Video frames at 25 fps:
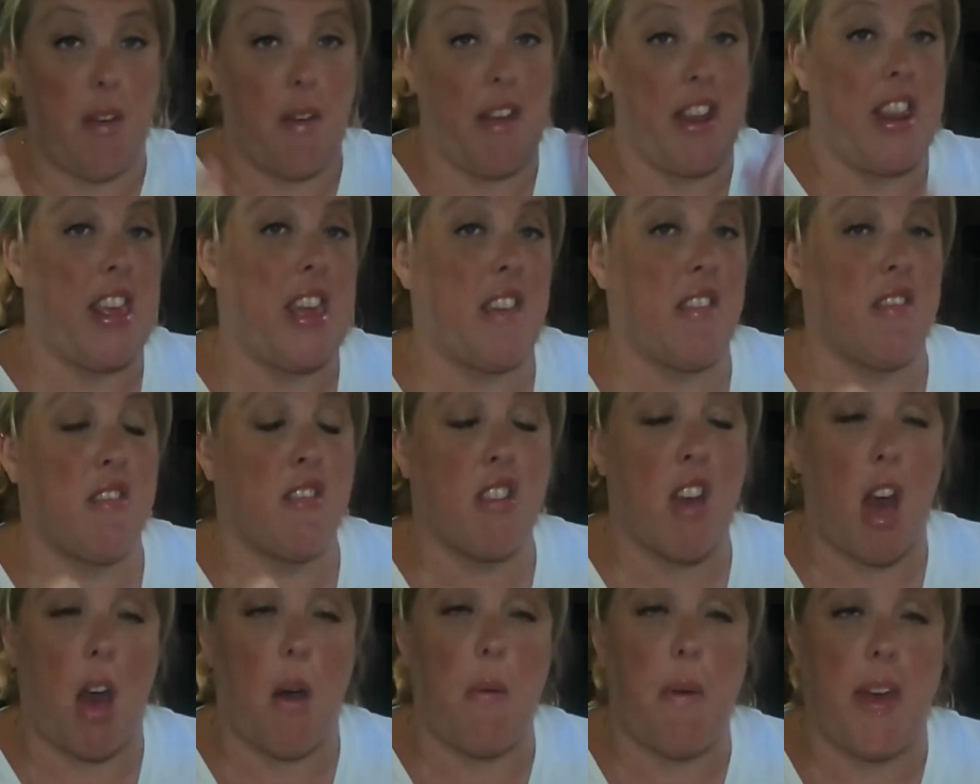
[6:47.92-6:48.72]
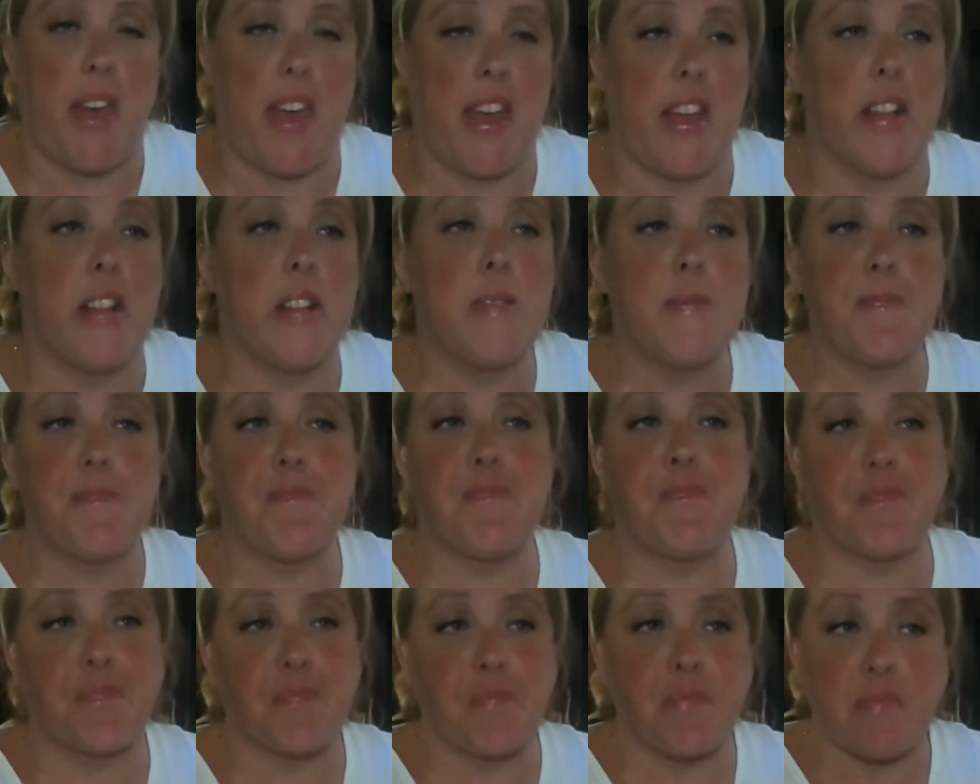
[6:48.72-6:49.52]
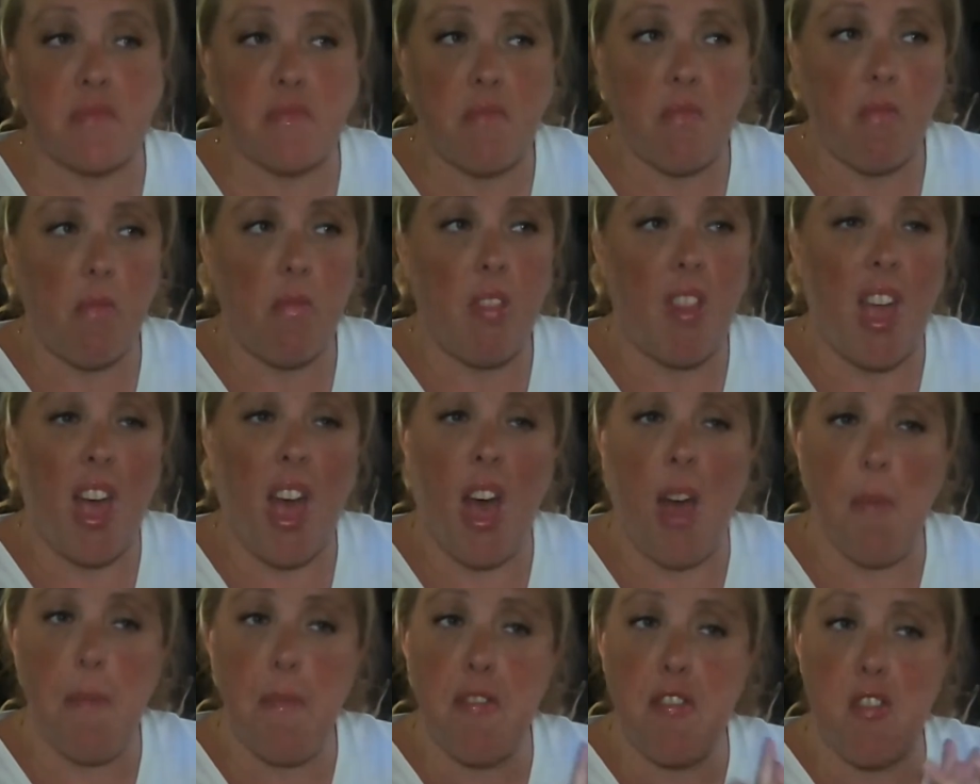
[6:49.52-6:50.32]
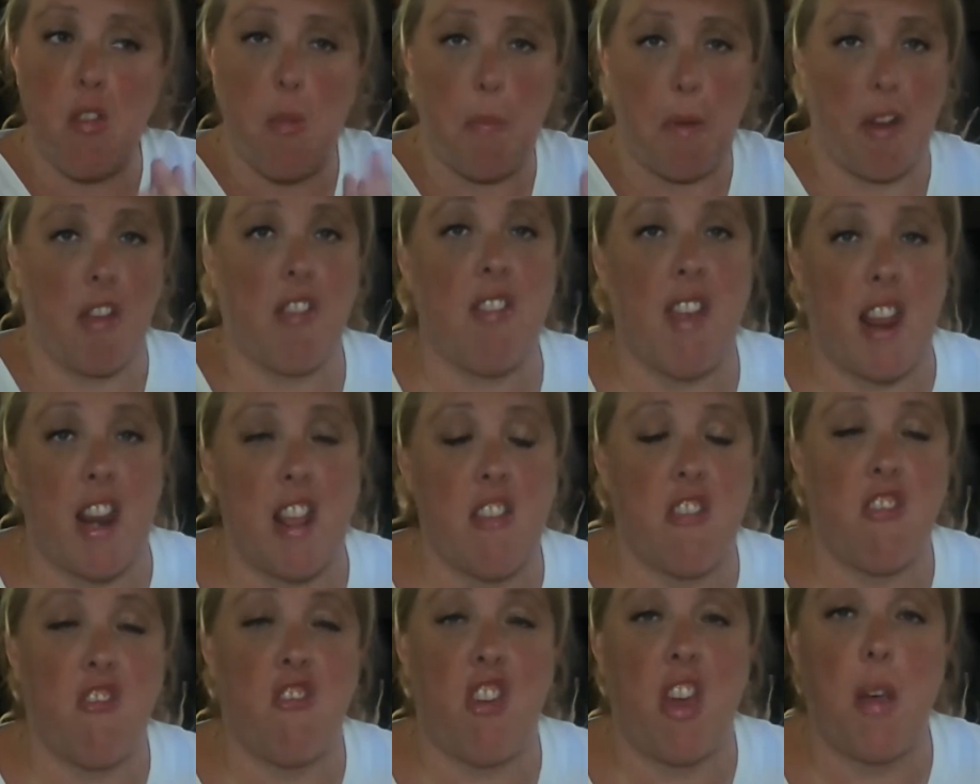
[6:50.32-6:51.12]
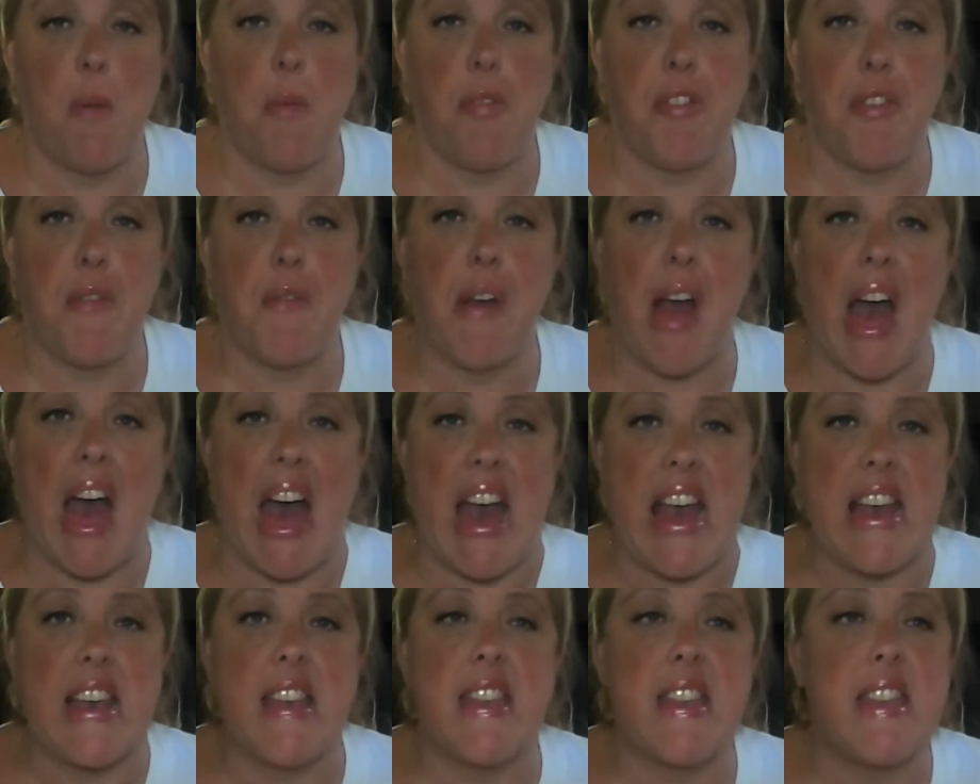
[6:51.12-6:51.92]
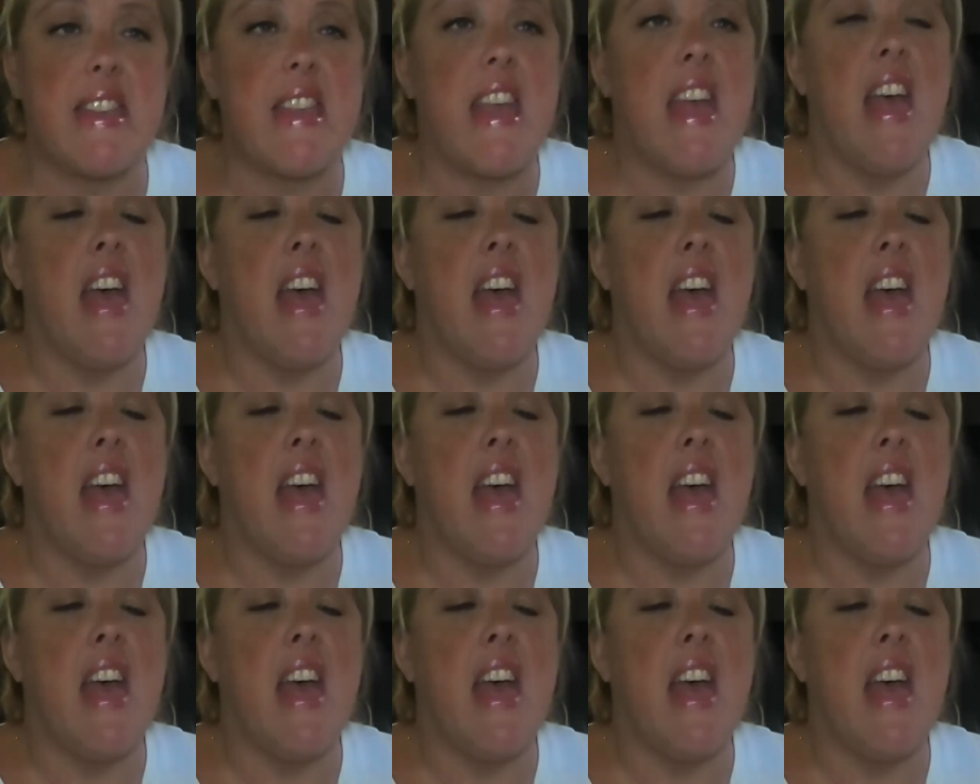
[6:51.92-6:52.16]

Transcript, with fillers: ideas going. I'm super excited to share with you guys.